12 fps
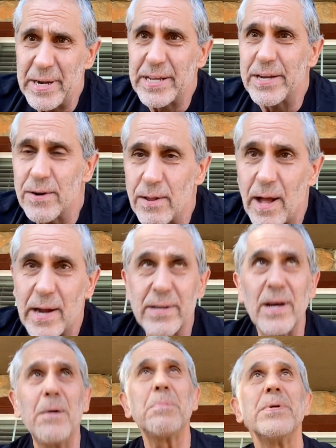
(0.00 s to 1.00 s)
a year locked
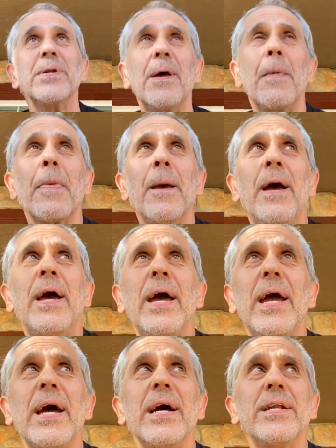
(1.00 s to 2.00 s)
up, and
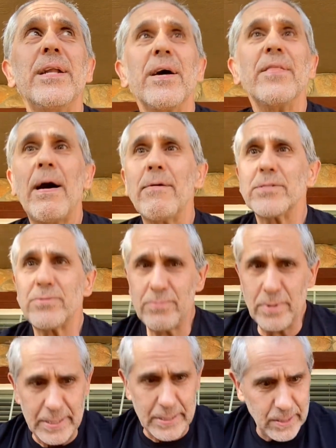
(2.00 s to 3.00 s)
that was
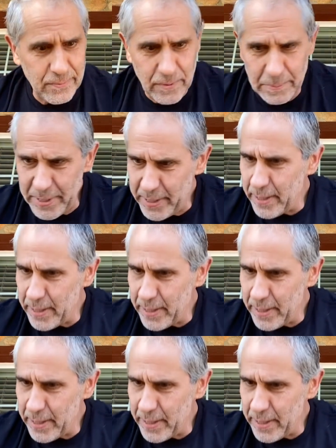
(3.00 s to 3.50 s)
really good for me.